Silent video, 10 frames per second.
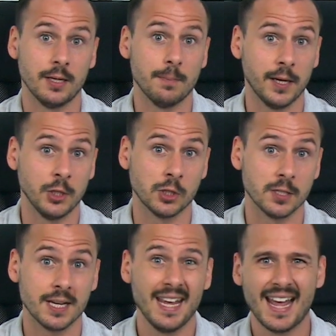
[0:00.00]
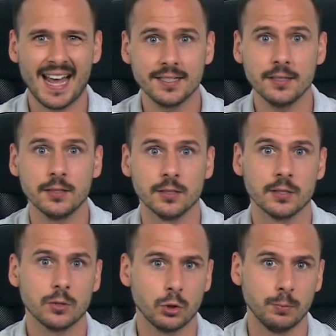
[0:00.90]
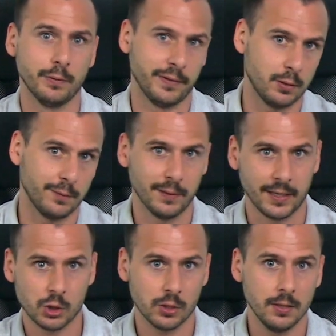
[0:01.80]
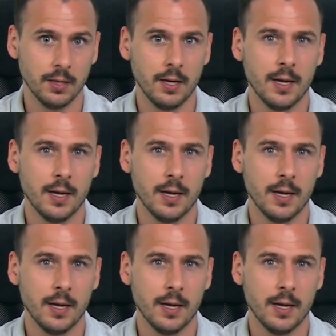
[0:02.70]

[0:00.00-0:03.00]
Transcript: in patients hesitant to move into flexion,